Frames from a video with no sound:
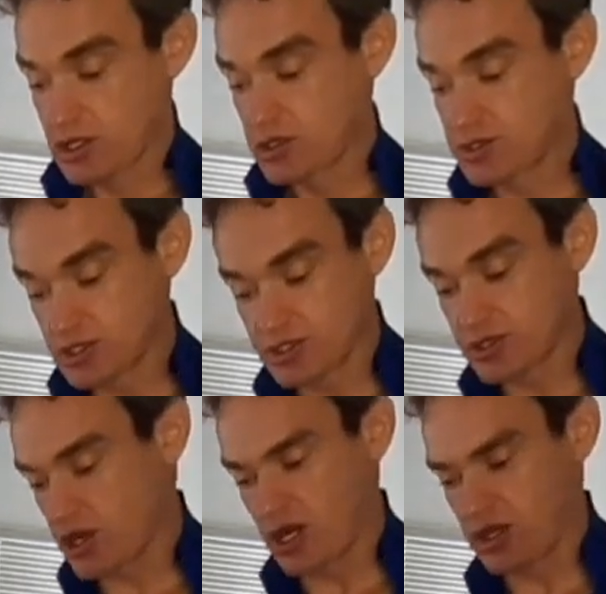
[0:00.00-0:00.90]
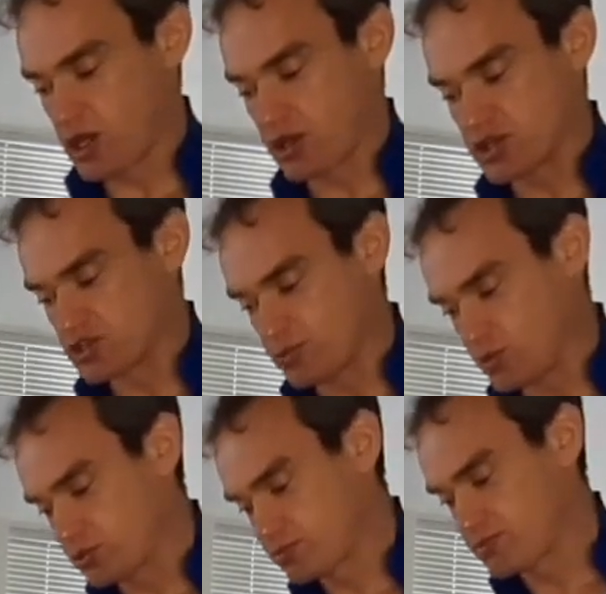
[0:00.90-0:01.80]
Just, I'll use them
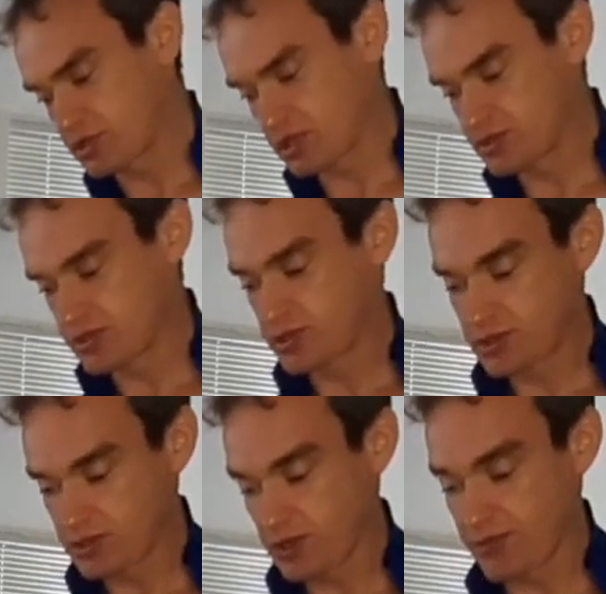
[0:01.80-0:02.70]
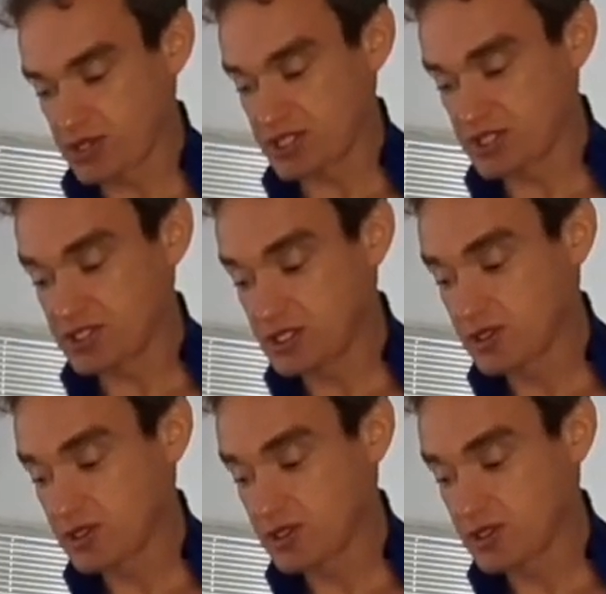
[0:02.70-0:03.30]
all because they're very tasty.